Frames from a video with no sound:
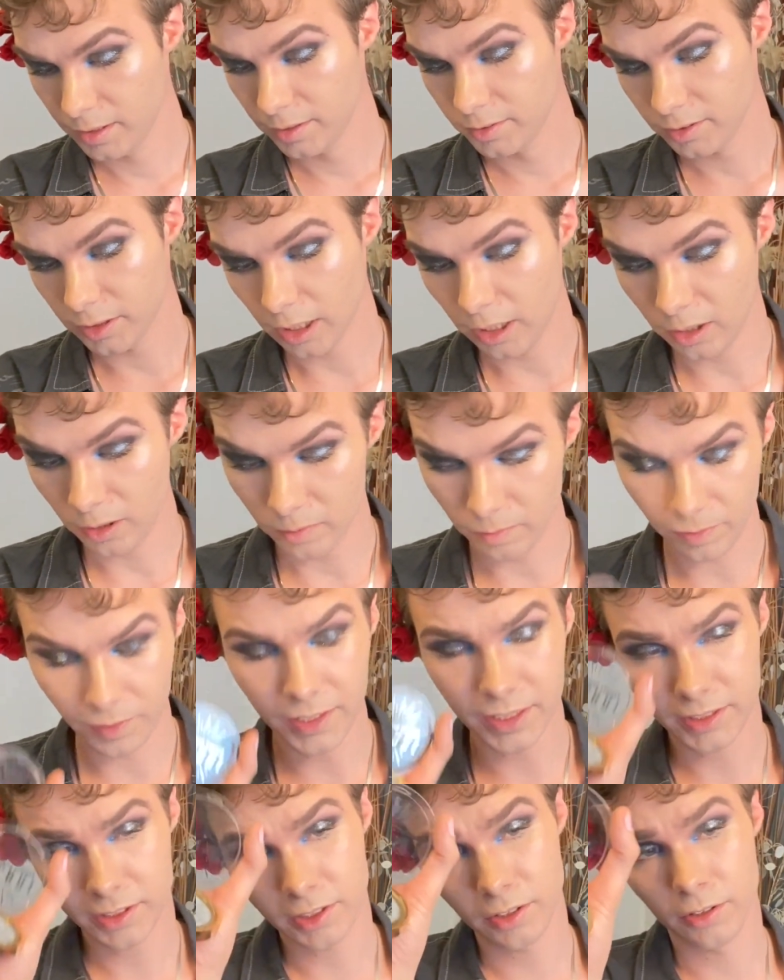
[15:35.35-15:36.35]
So
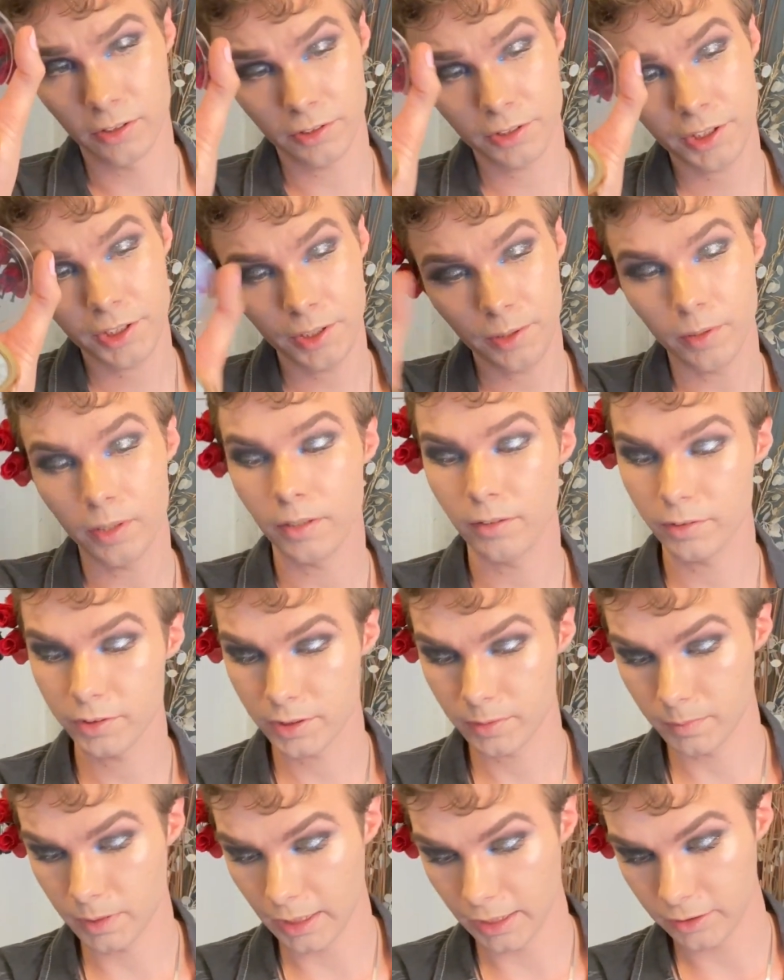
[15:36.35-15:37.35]
this can look cute under
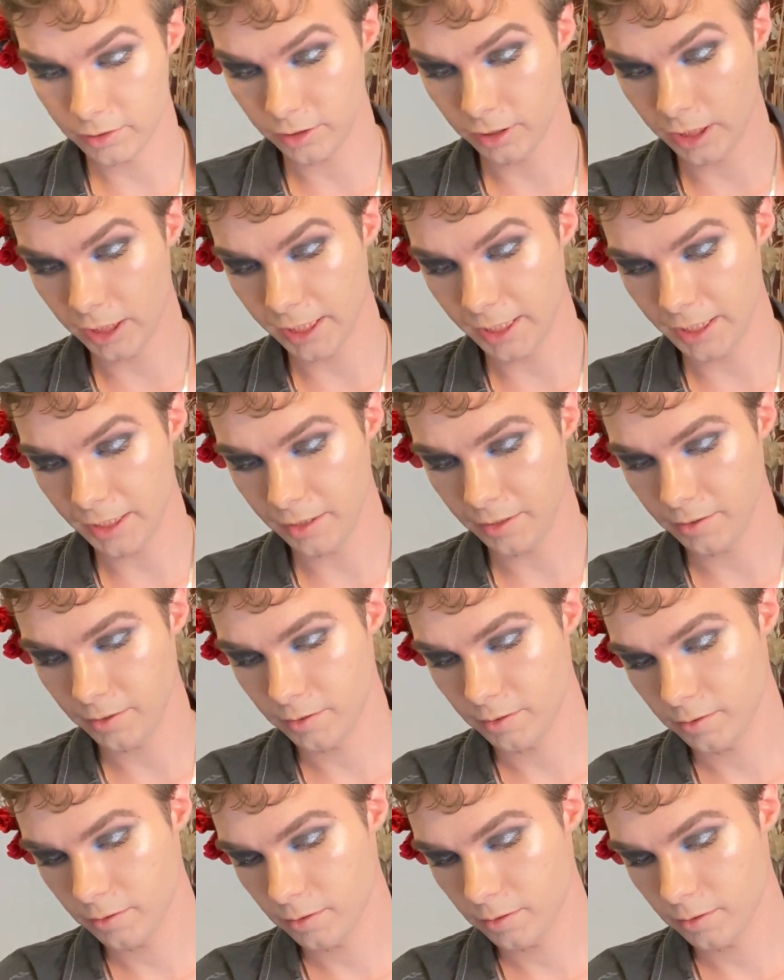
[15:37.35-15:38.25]
some nice lighting.